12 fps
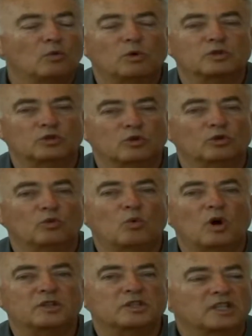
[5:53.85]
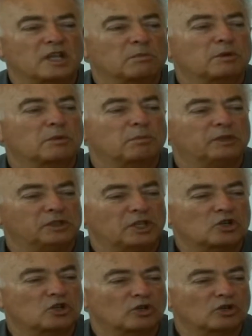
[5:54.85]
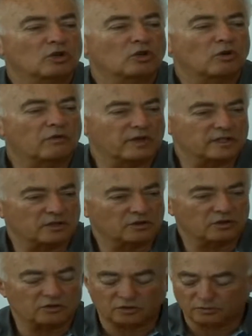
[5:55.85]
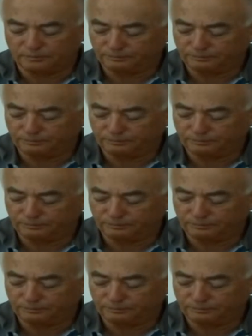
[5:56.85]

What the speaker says: what's called one-step prediction covariances.